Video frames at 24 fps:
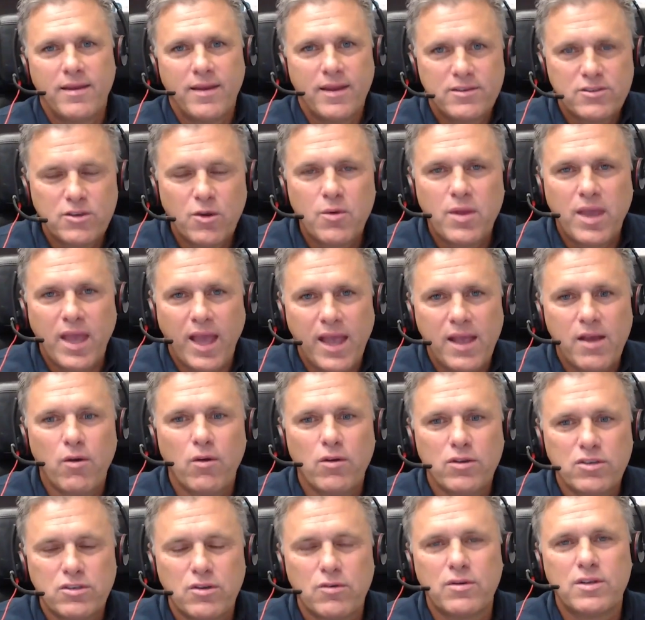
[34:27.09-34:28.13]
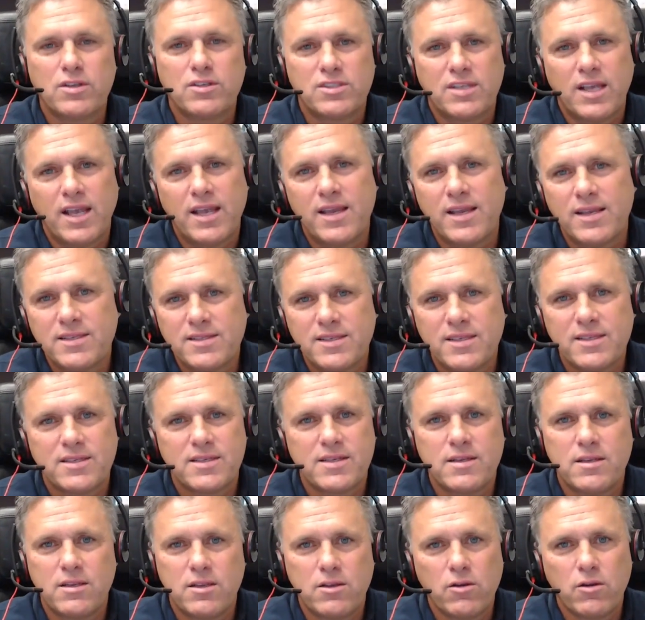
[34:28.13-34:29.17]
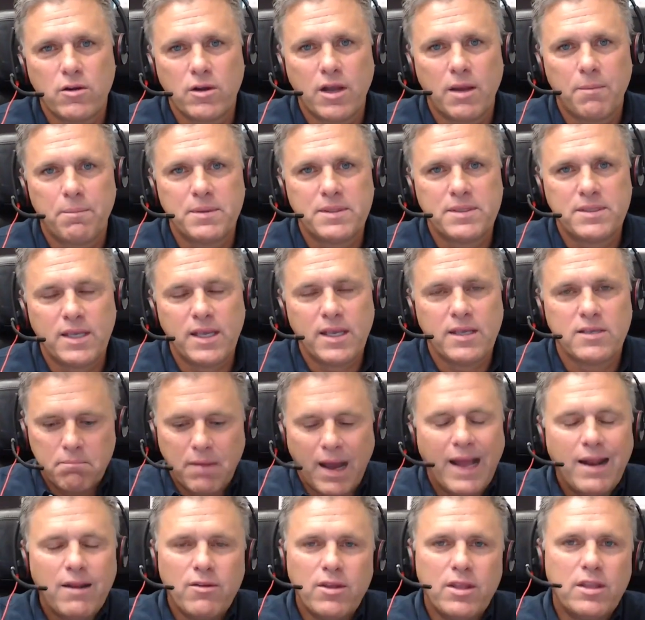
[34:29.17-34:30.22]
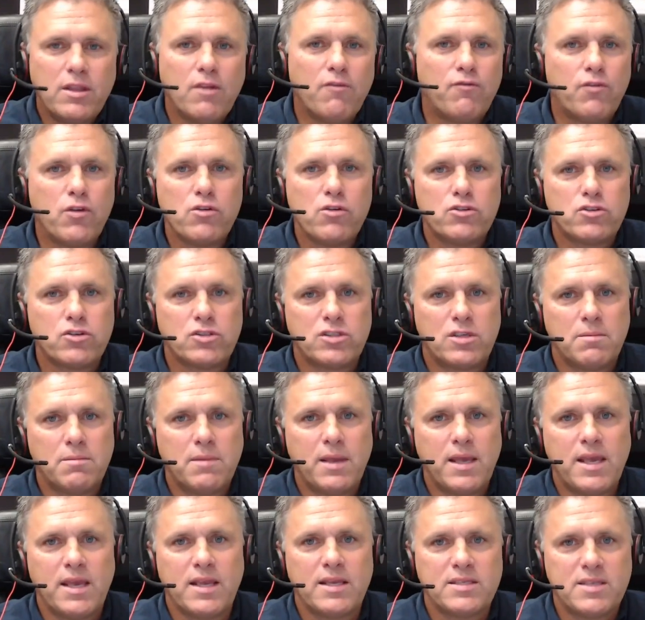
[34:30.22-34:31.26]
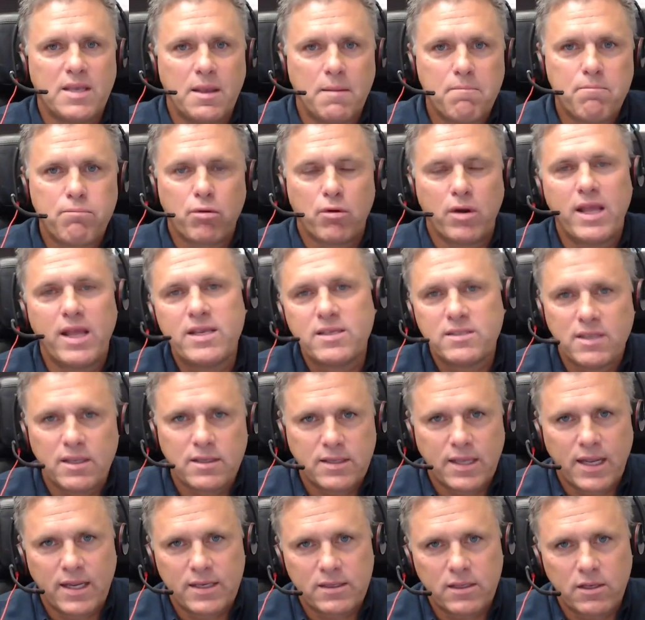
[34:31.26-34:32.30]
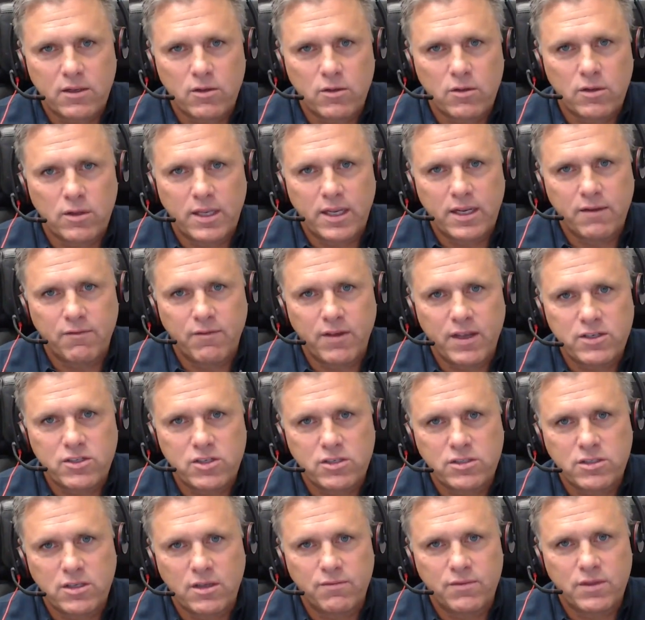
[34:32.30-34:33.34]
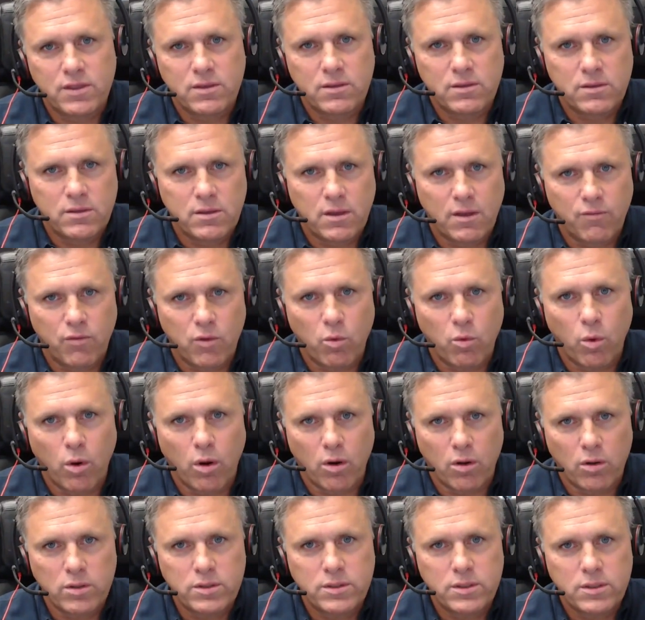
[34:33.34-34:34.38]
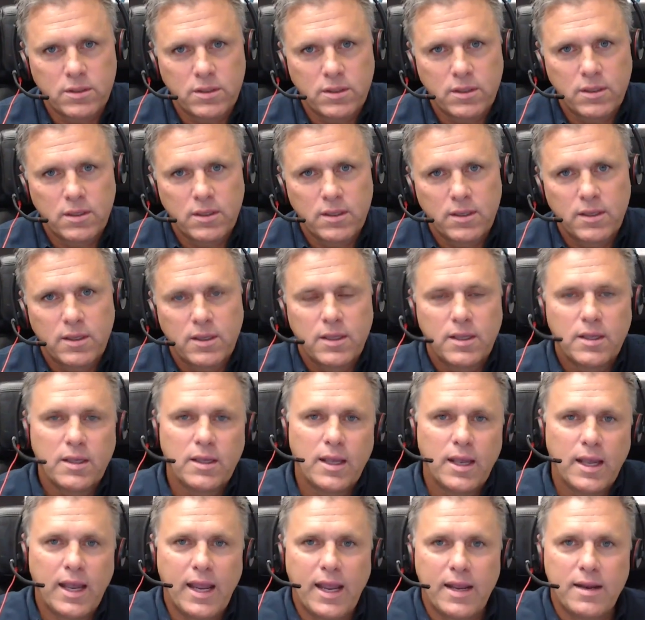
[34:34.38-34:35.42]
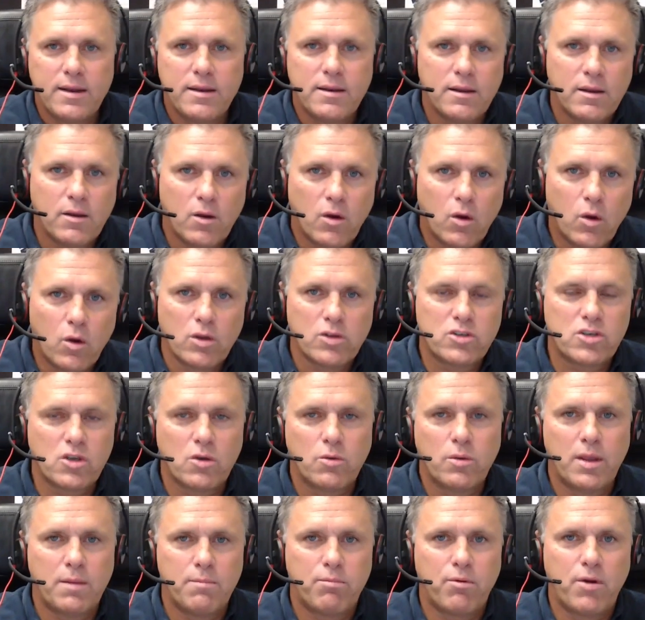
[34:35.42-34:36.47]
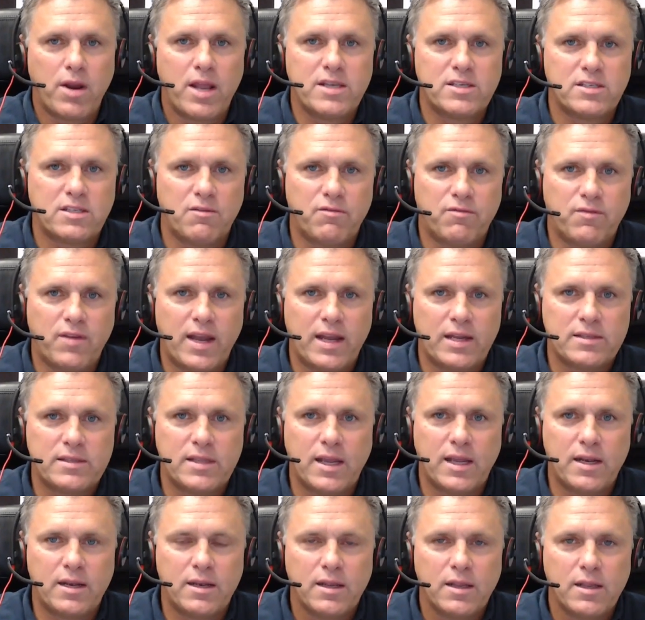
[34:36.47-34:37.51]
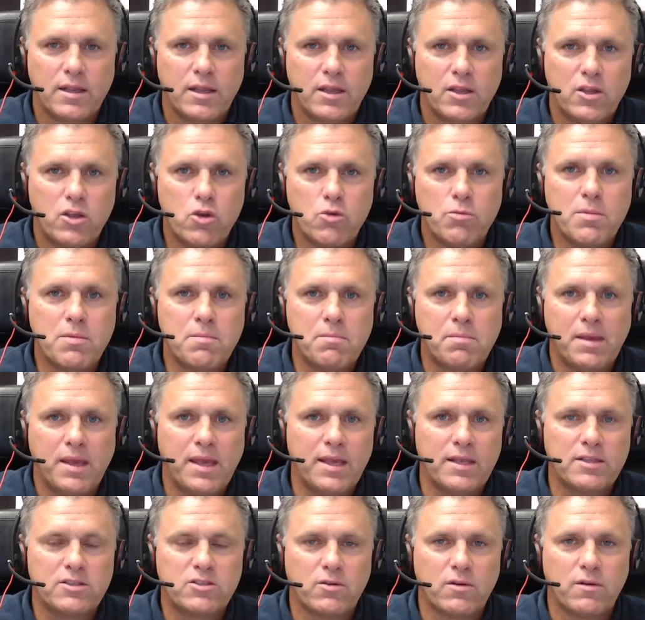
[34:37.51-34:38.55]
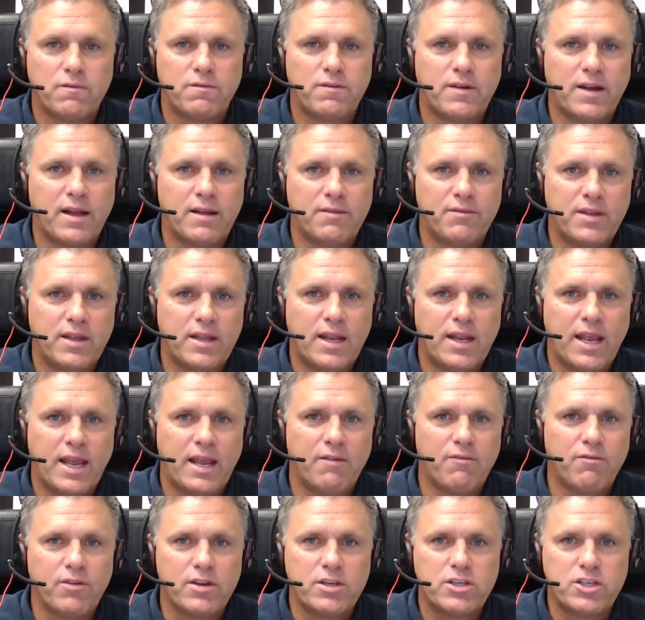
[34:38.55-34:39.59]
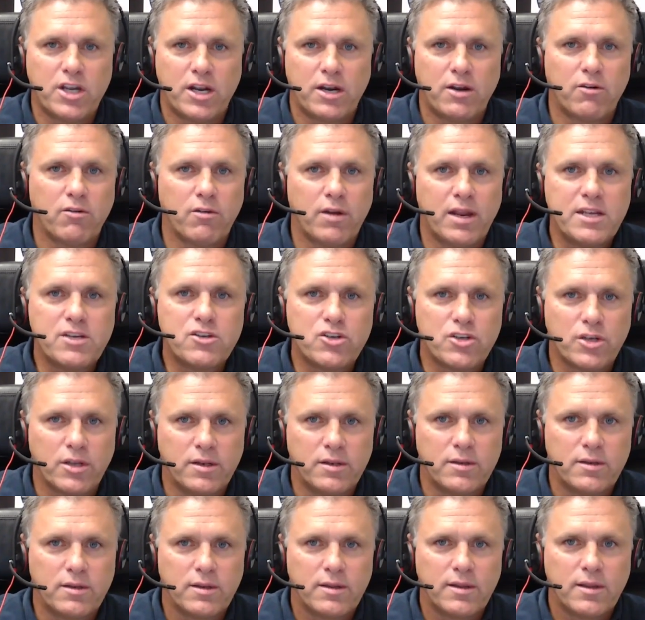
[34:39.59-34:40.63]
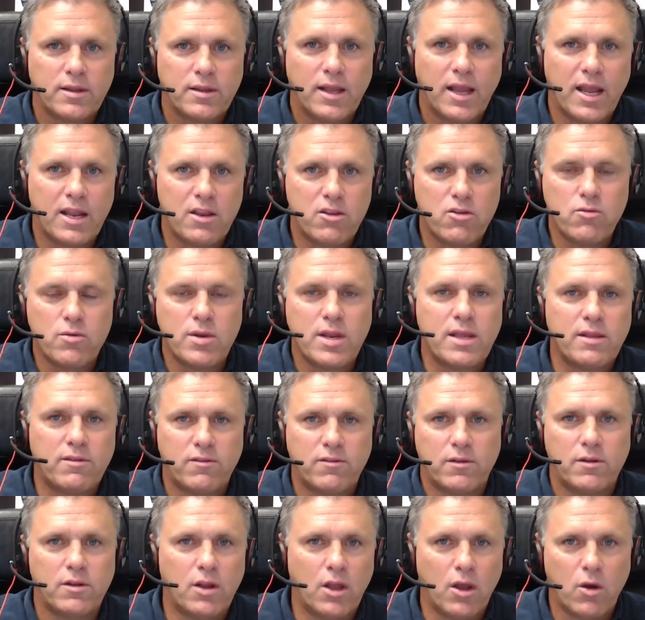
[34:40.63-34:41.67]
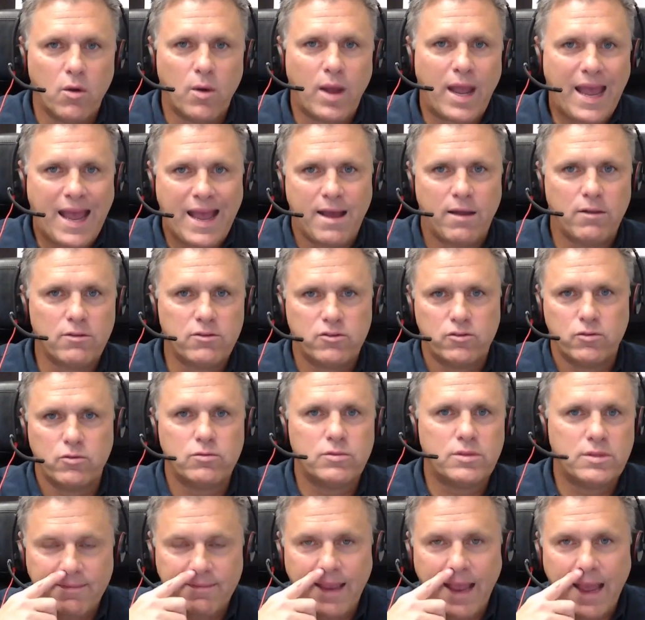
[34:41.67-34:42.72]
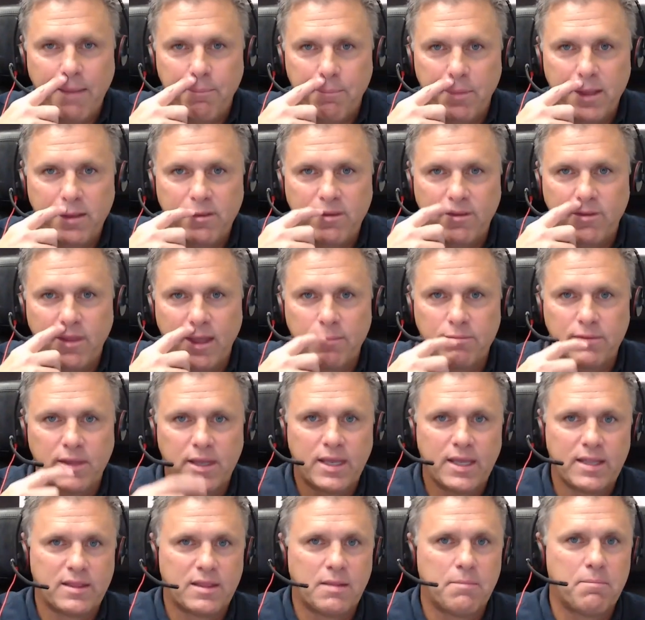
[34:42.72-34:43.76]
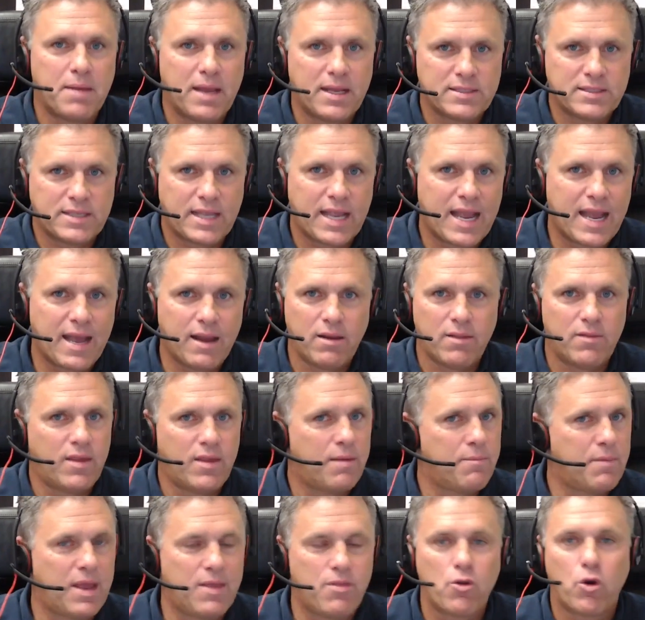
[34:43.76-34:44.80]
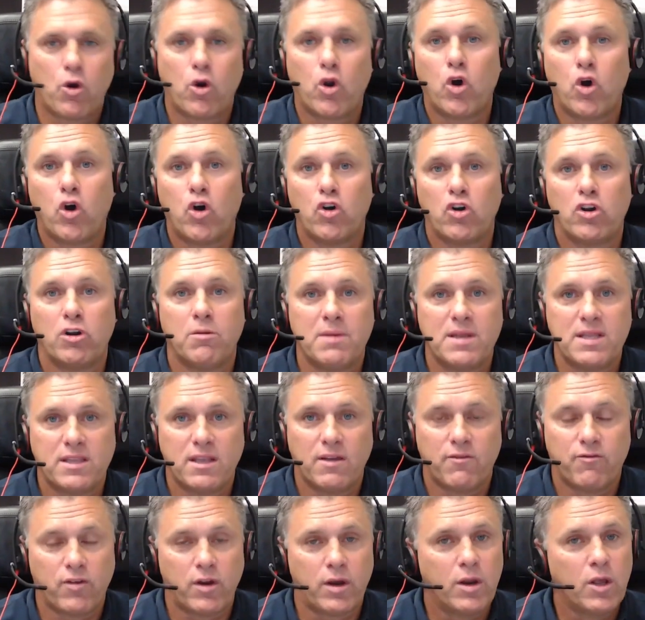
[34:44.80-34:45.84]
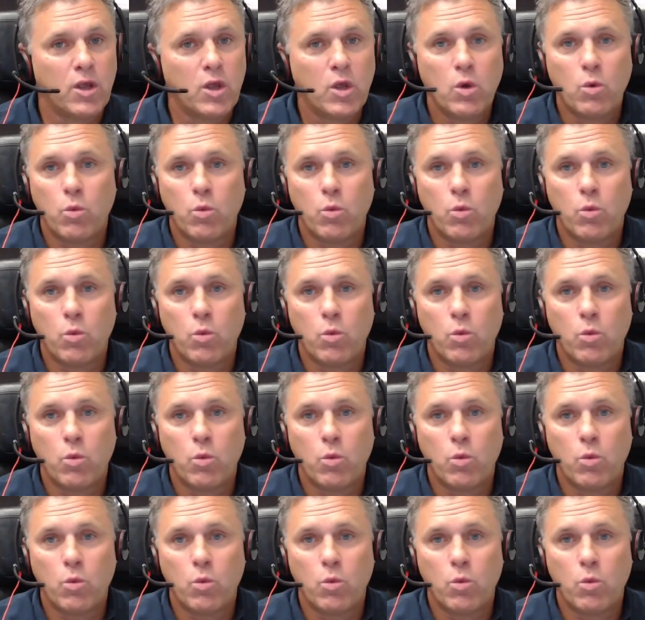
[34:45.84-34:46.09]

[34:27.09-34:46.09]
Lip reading: It's okay also to say, this isn't your cup of tea. Modeling the future, to me, is embrace the technical innovations of the world, and also embrace the fact that human beings are evolving every generation, and you need to know how to tap into them to get the best out of them, and they're all going to be different.